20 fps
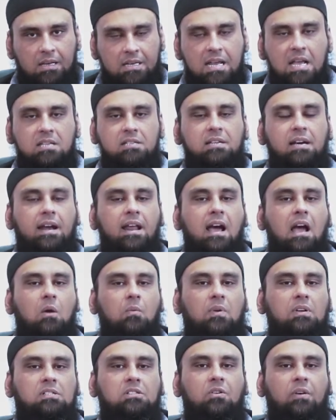Yesterday I
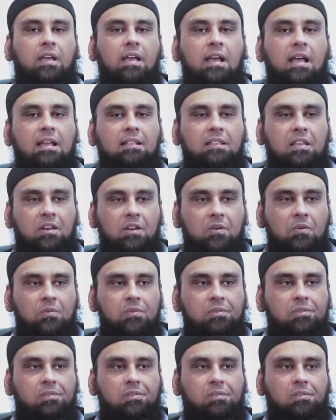was looking at the
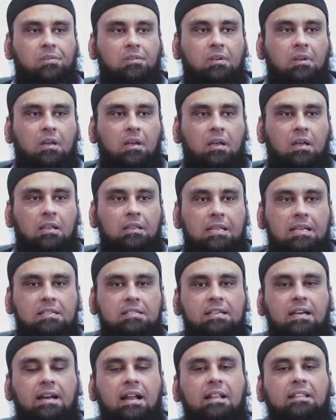news. They
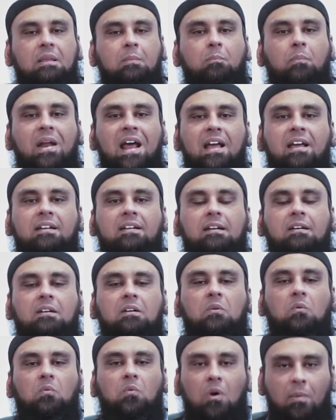said that the
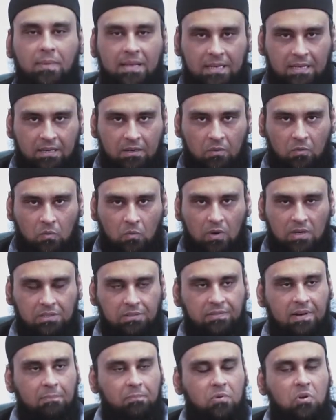pregnant woman
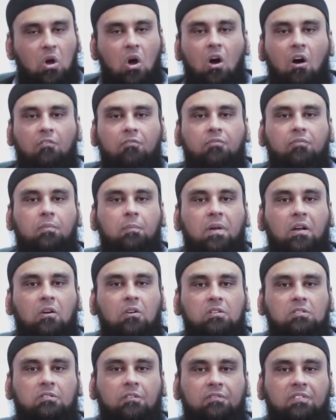was ripped off
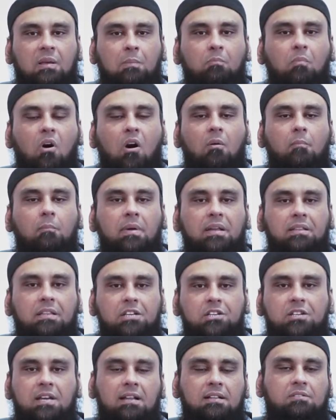because of the bomb and
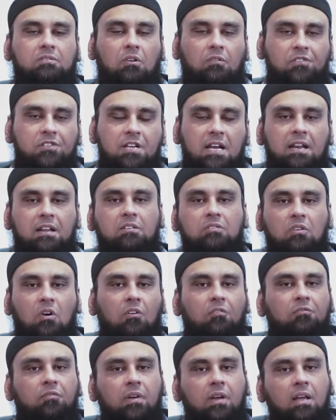the shellings
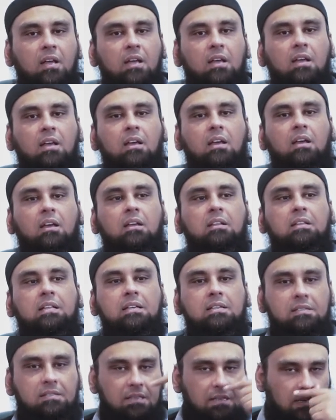of
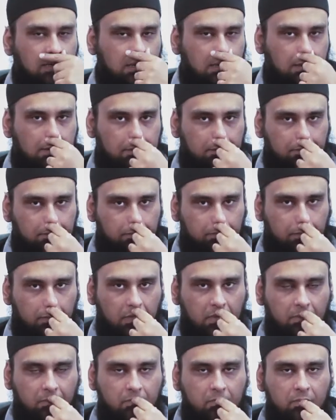these
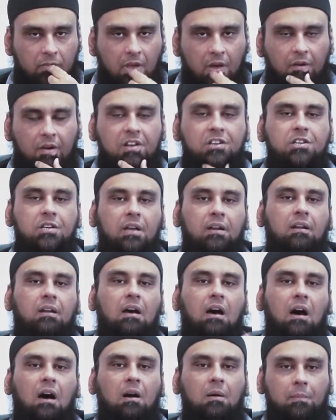Russian
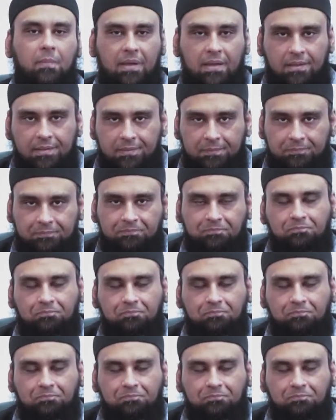armies.